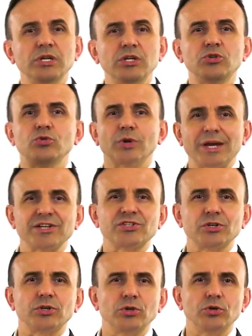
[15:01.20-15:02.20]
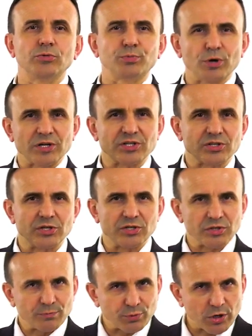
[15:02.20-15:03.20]
need to execute
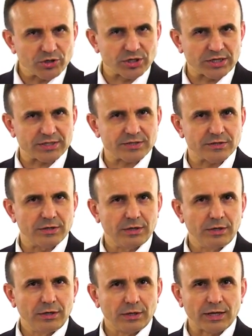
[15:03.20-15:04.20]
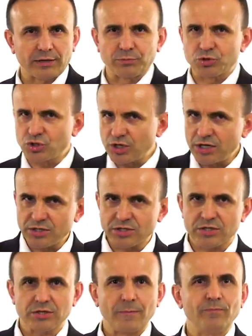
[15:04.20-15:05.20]
processes and projects, like
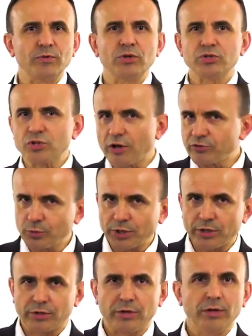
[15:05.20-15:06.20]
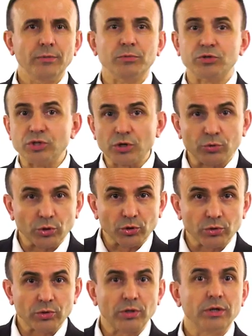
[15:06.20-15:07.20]
machines, software,
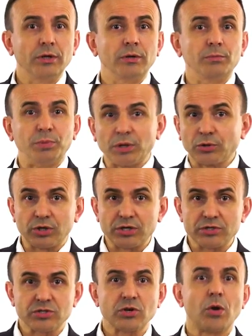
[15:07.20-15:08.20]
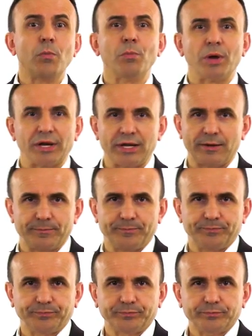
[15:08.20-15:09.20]
material, buildings, money.
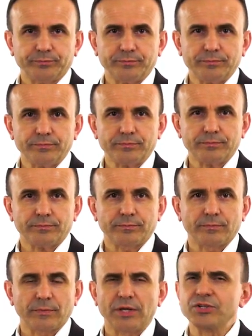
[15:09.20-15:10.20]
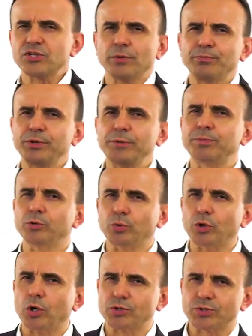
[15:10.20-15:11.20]
And some people
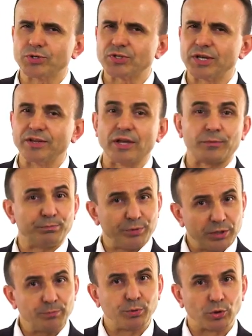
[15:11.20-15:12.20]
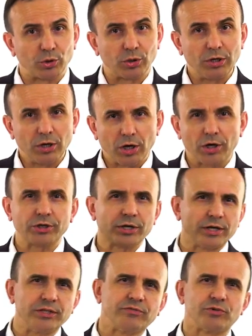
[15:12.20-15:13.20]
would also say that people are
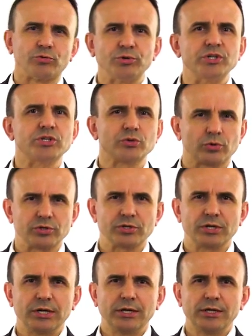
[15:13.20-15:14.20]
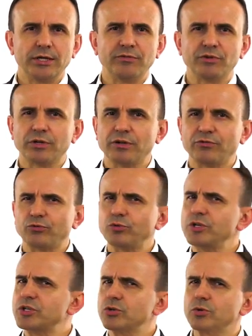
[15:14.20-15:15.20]
kind of a resource, even if
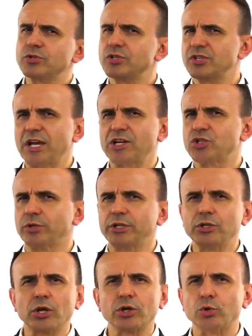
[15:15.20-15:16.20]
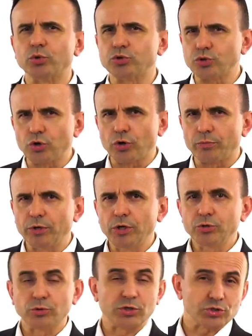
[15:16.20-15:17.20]
resource is actually not a good term
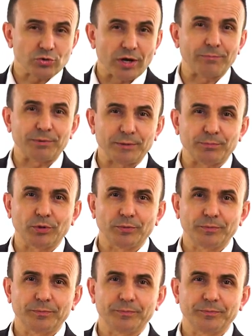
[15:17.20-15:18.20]
to describe people.